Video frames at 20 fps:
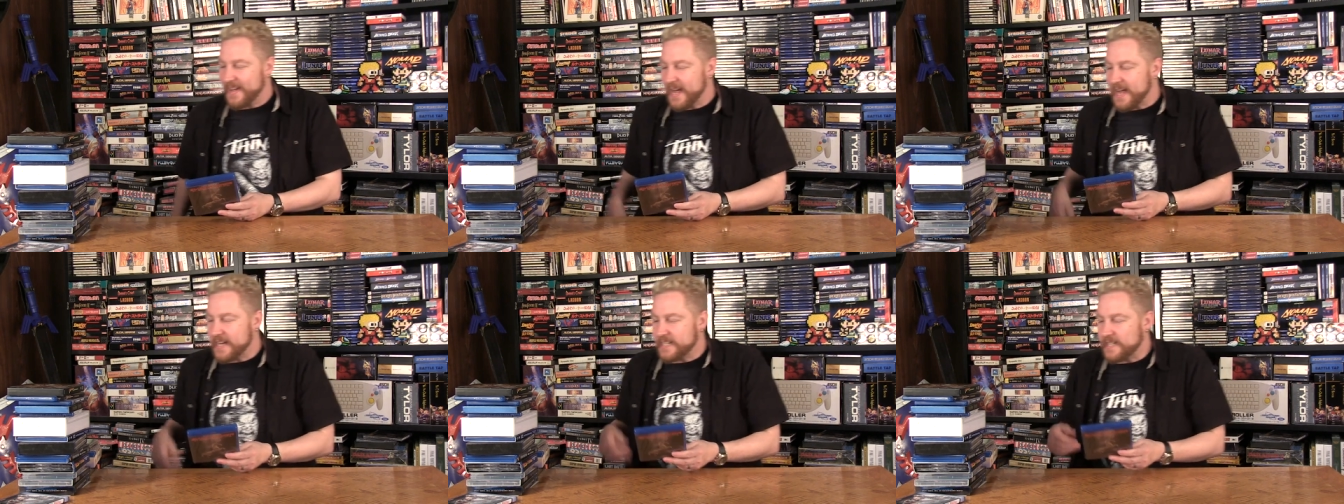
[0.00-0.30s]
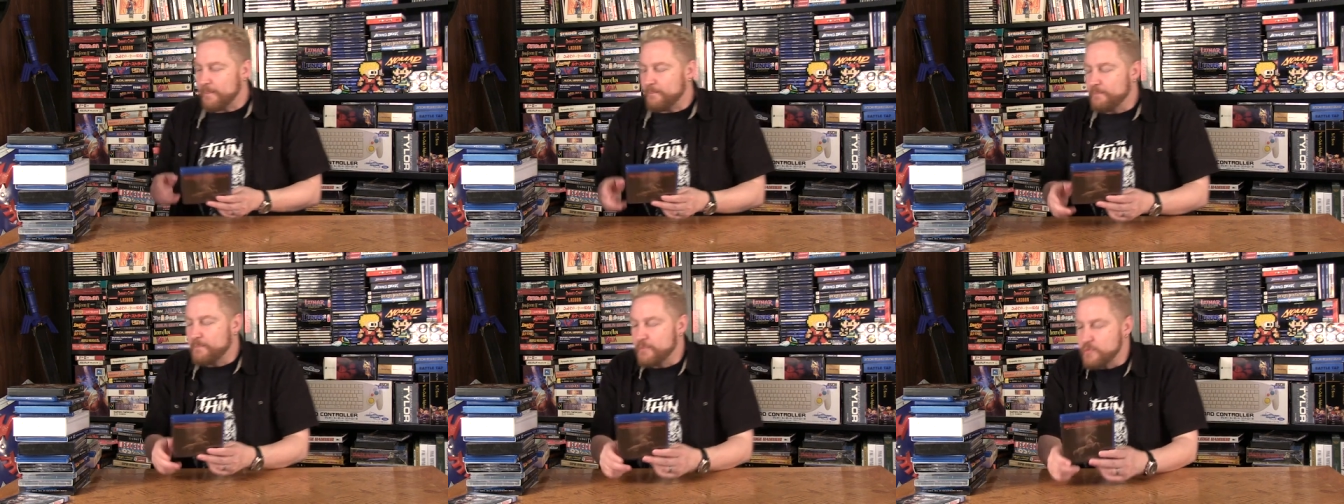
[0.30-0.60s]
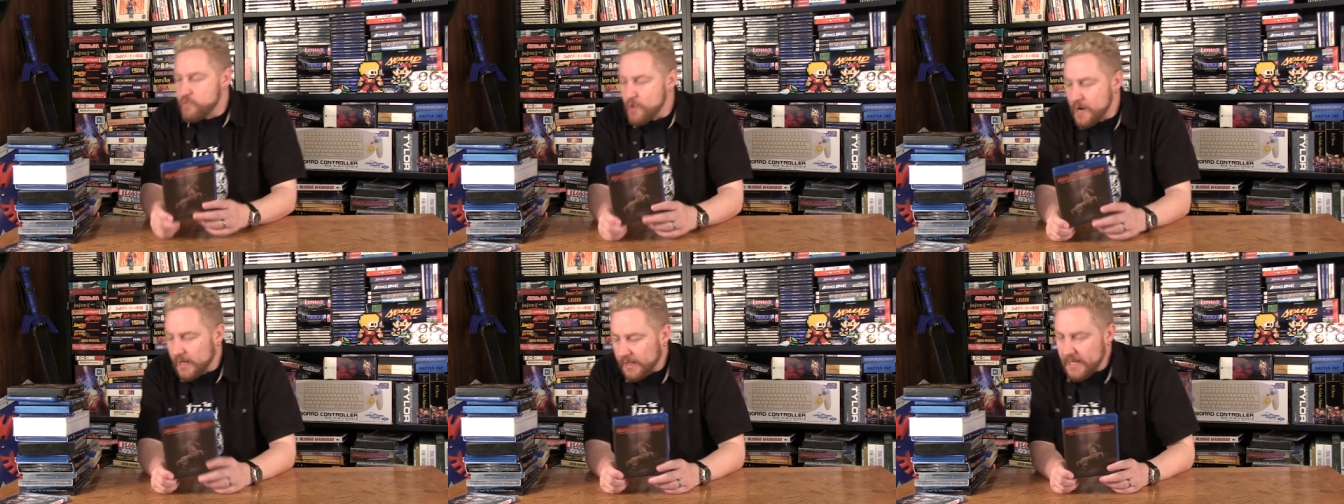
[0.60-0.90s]
it's a
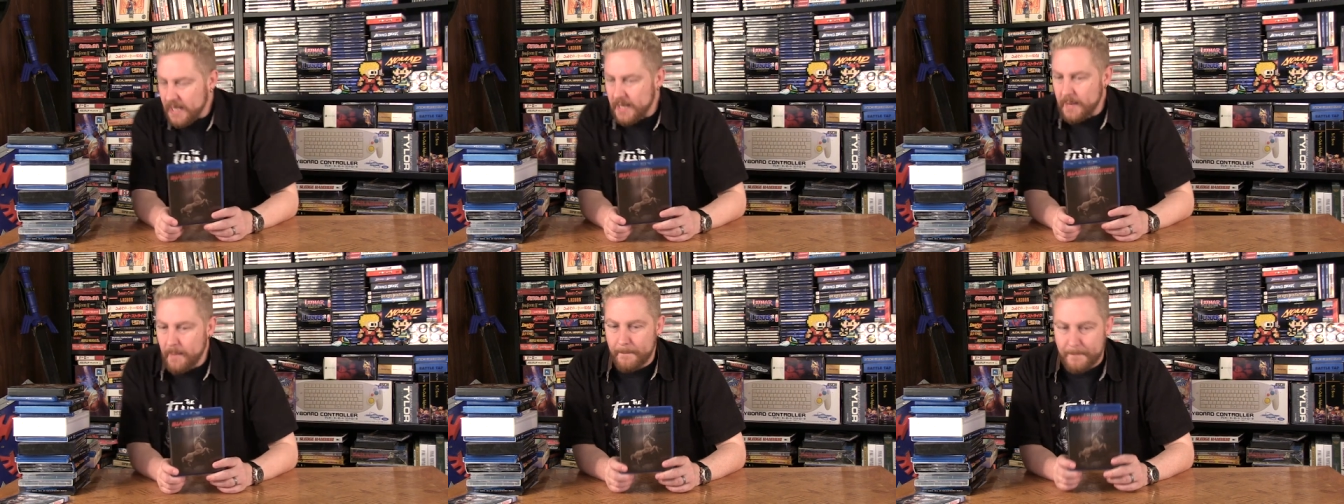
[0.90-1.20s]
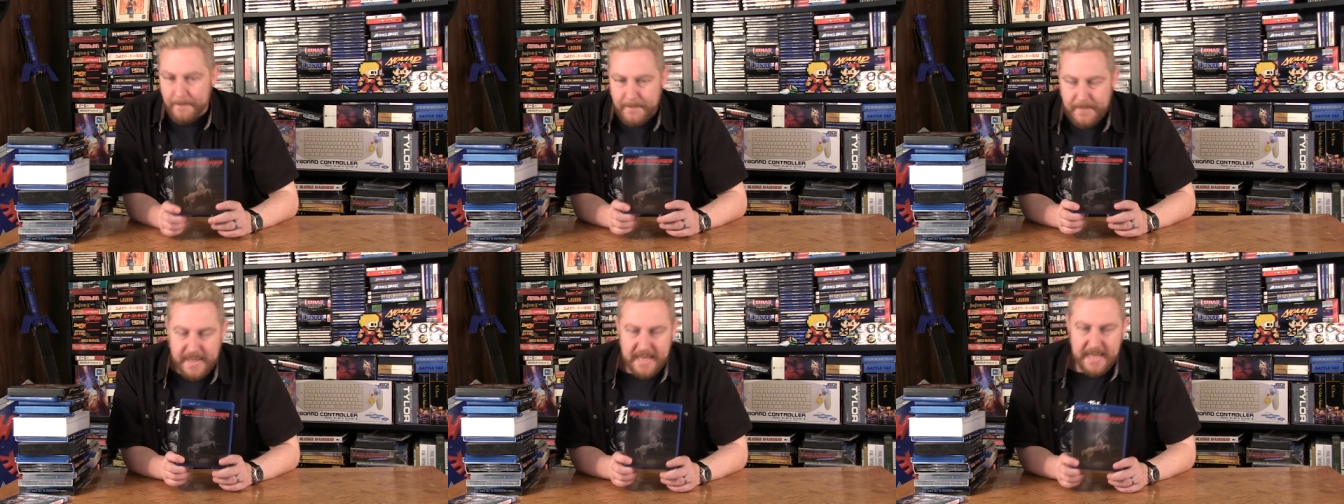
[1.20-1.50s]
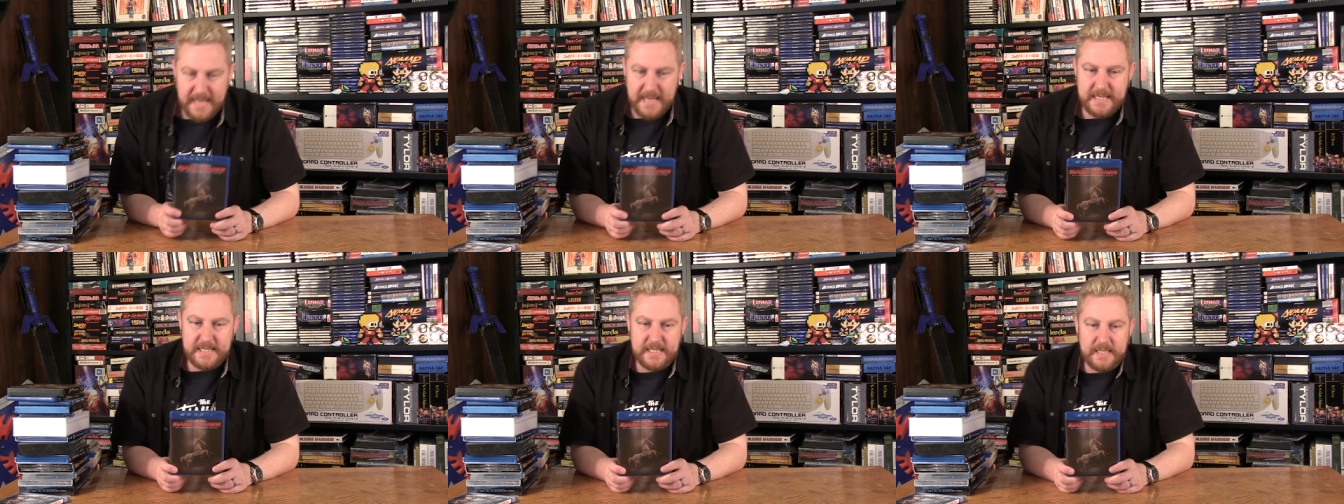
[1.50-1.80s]
brilliant
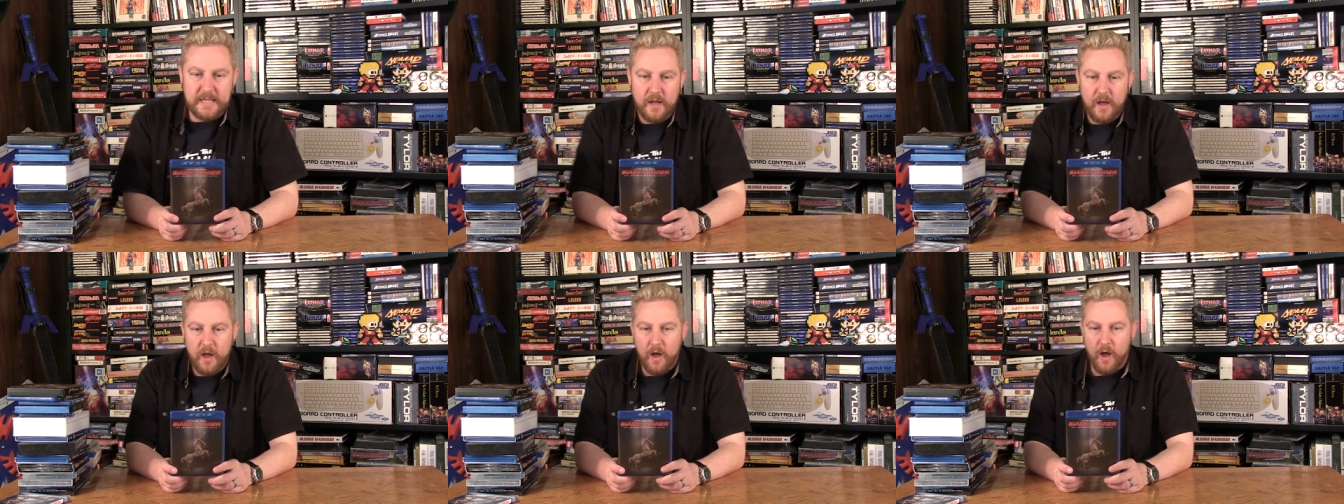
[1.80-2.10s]
piece